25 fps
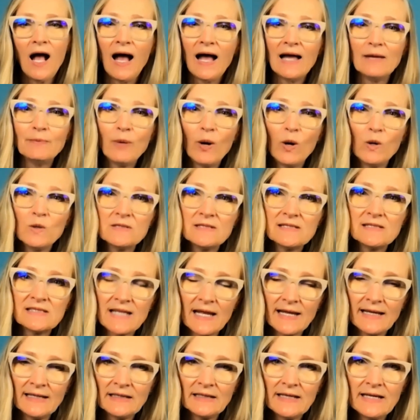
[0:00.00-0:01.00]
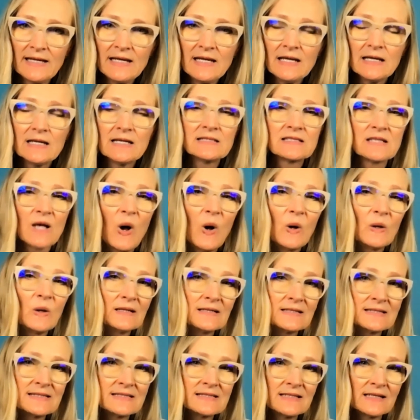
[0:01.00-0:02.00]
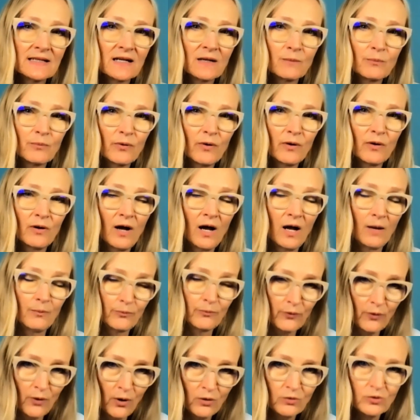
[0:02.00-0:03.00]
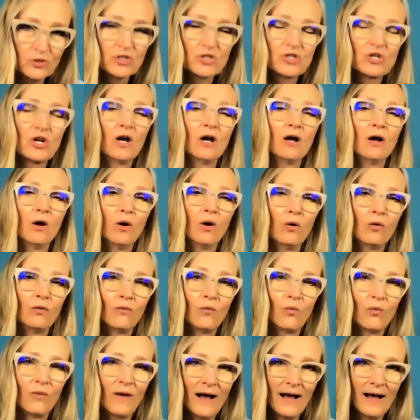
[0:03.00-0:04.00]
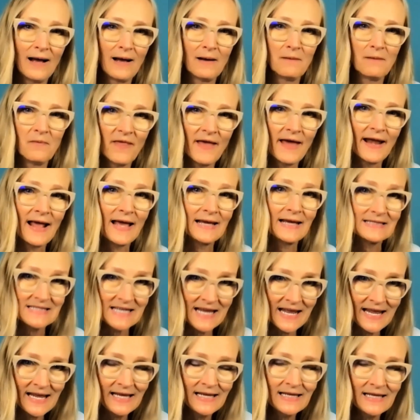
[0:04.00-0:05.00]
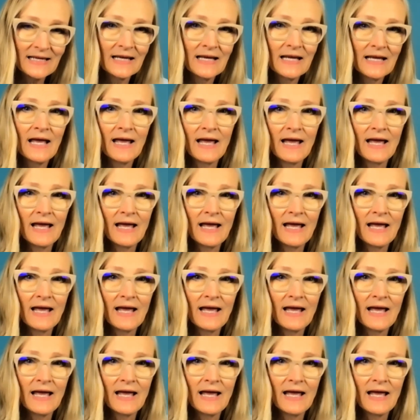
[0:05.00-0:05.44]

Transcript: I post daily. It's a holistic approach that I take